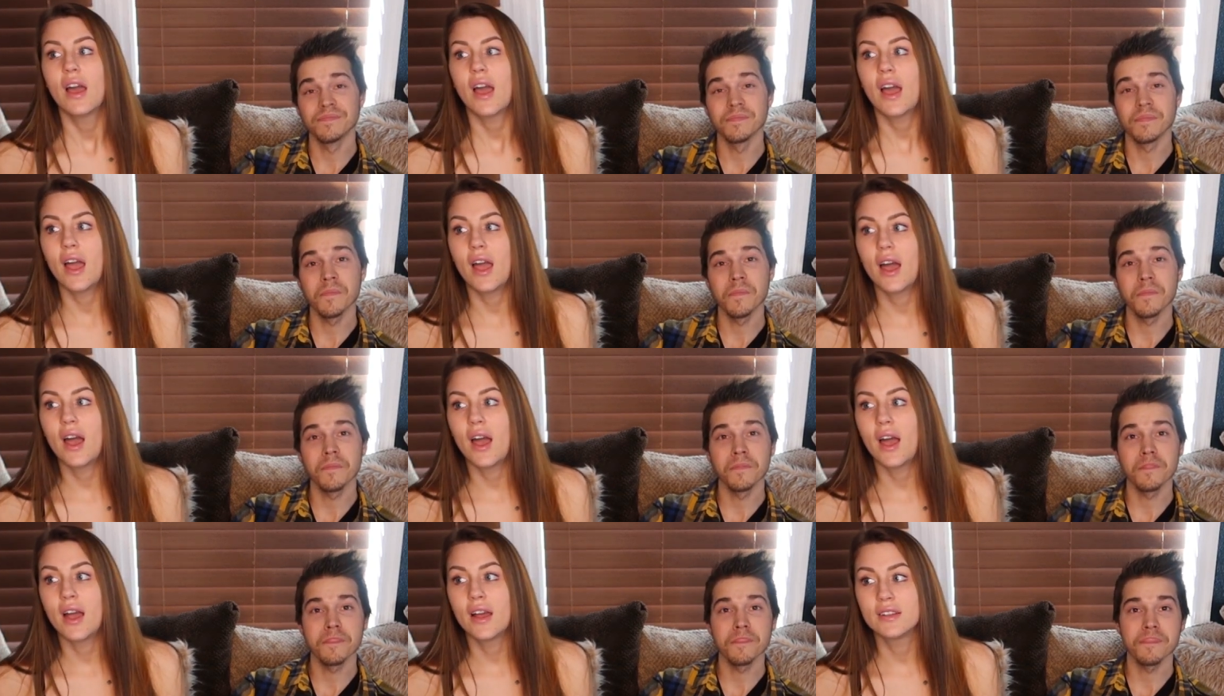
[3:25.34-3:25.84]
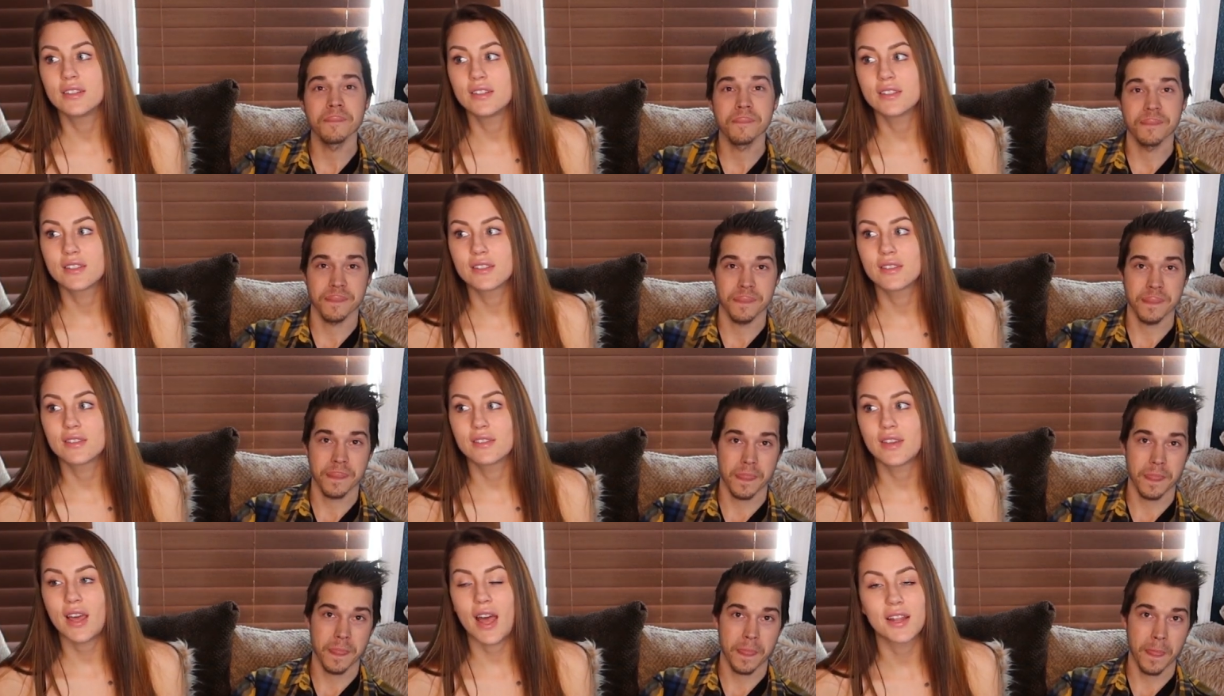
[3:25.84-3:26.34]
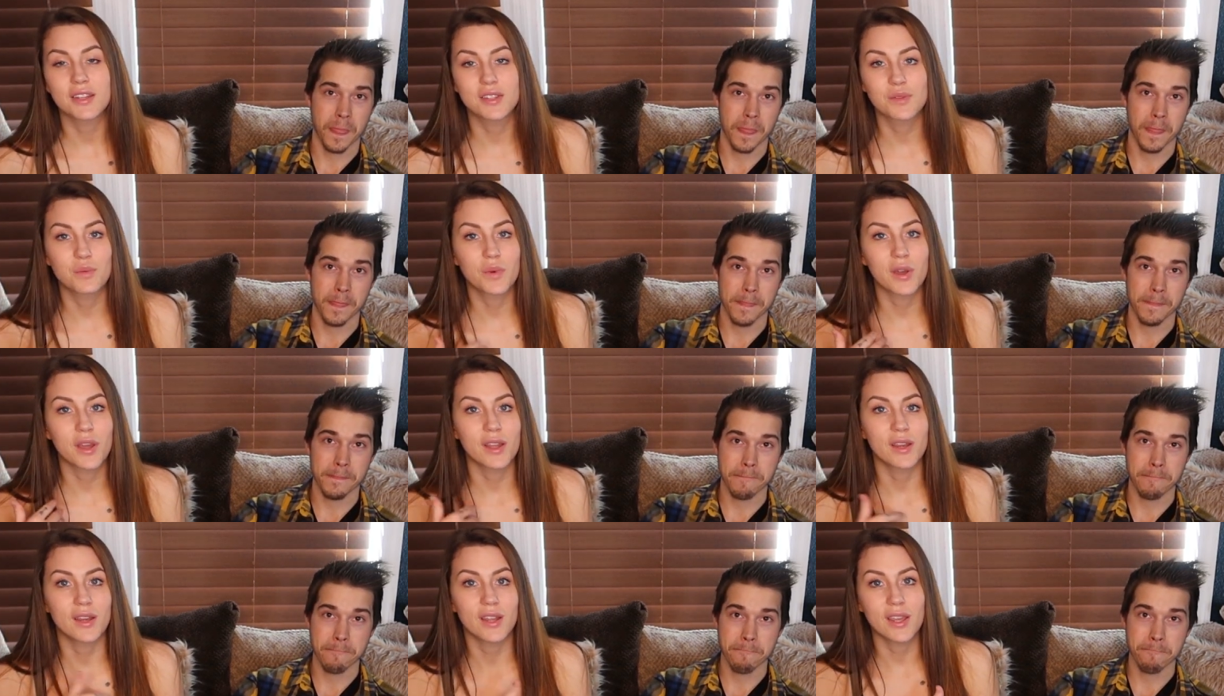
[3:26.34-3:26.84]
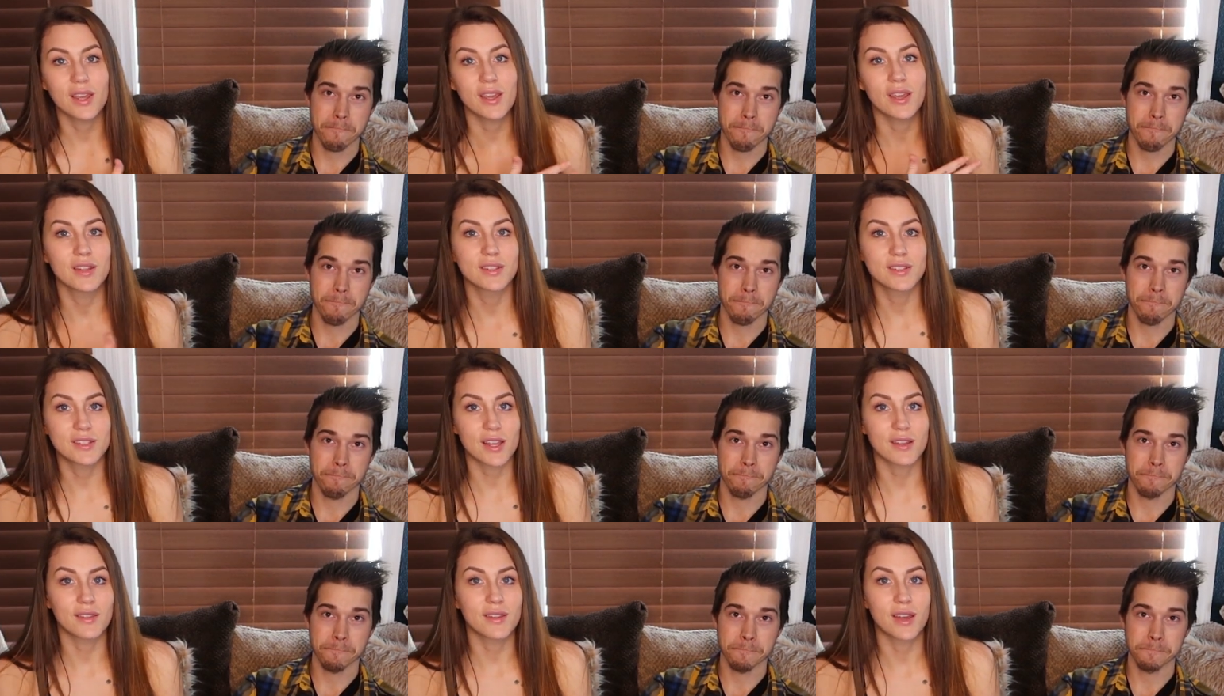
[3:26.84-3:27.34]
Speaker 1: and that's when he
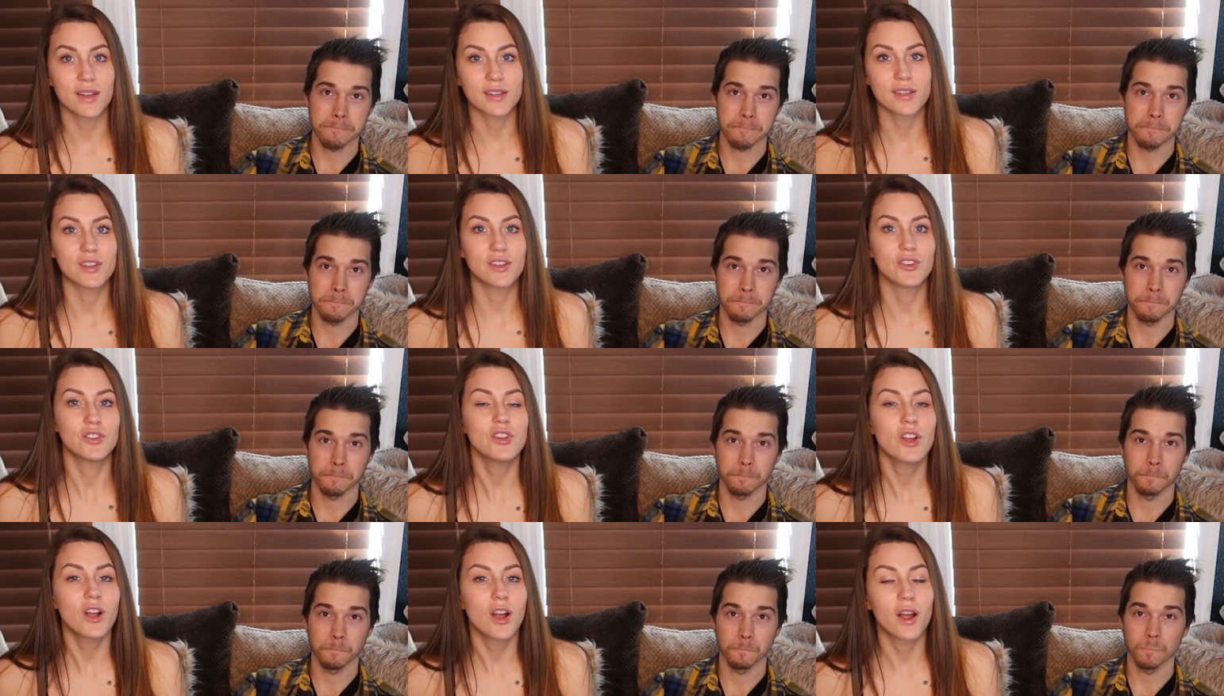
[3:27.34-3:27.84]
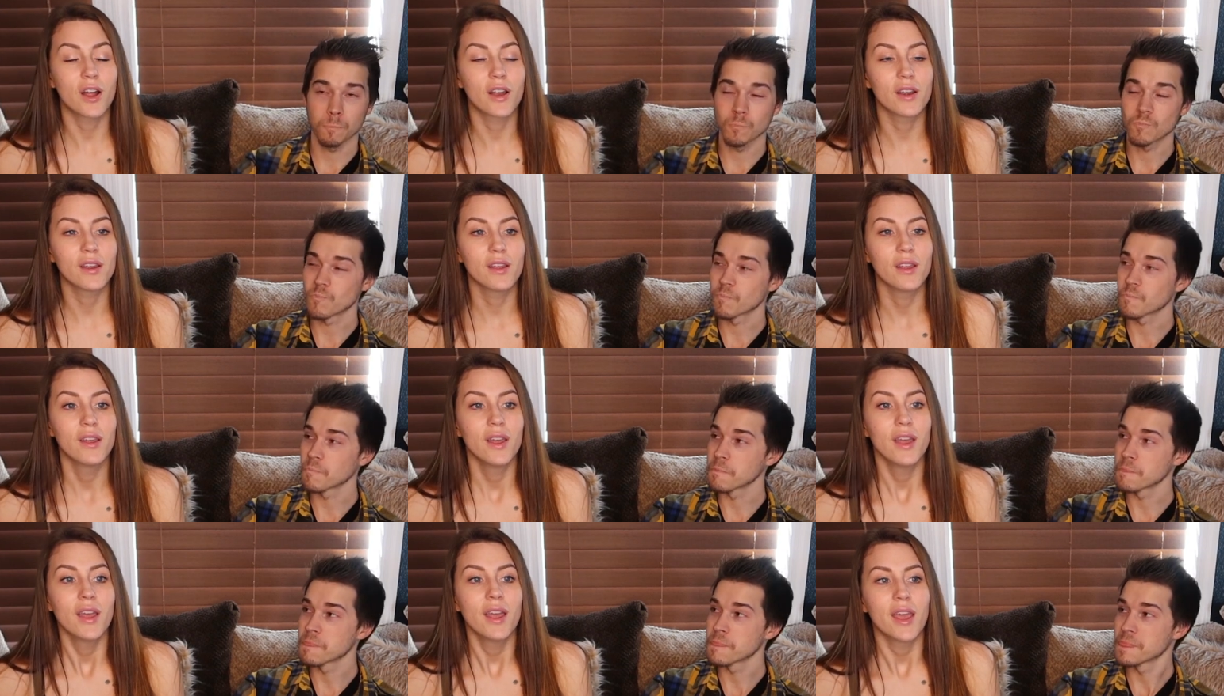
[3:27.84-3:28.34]
had said that to Jon.